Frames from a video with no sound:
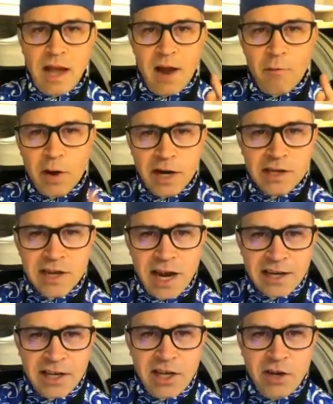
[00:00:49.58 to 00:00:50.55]
I want to
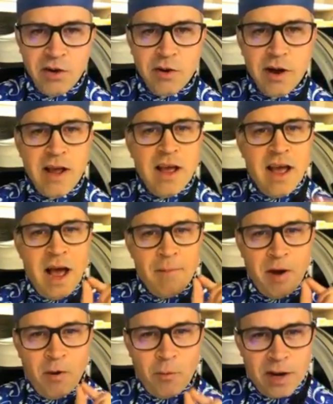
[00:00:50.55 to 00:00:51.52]
talk to you
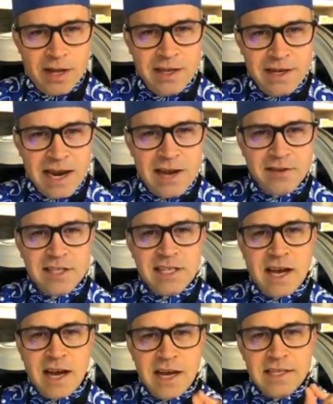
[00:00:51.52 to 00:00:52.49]
about one of the
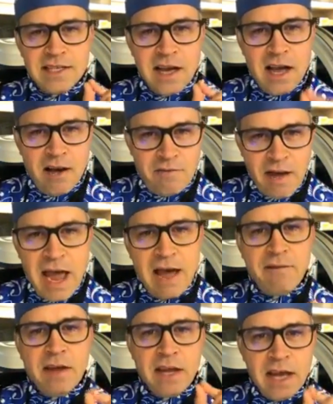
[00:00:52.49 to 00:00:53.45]
downsides of
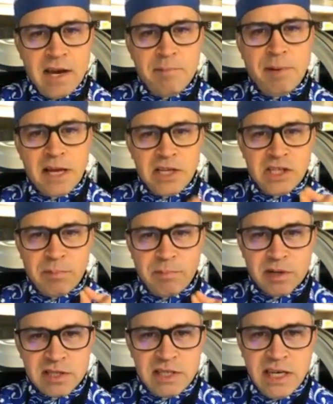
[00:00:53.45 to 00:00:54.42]
having an ablation
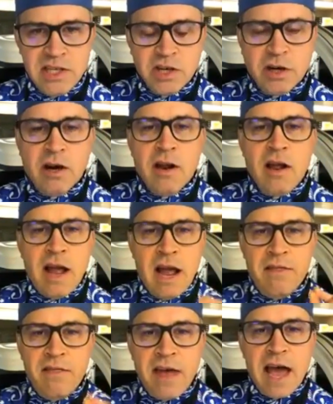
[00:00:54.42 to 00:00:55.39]
procedure,
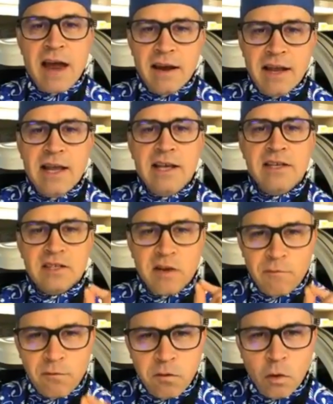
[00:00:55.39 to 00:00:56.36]
and that is
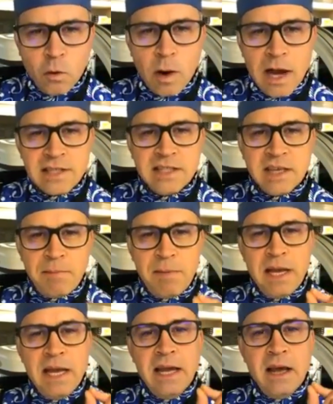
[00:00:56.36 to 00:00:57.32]

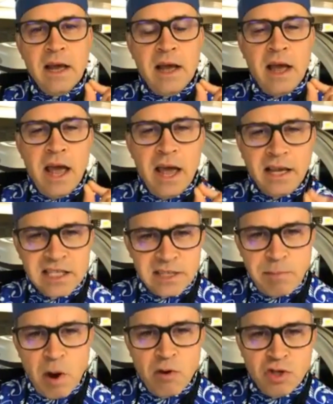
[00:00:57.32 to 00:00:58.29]
fluoroscopy
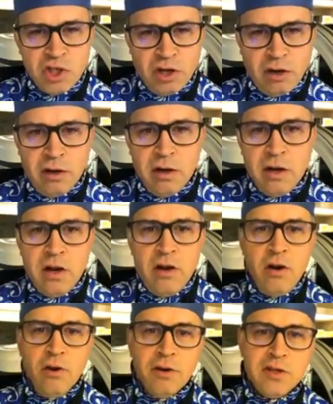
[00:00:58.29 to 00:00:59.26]
exposure.
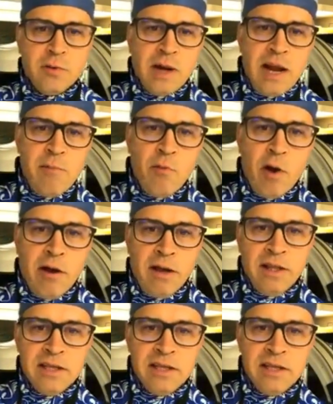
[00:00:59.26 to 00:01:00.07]
Notice what I'm wearing.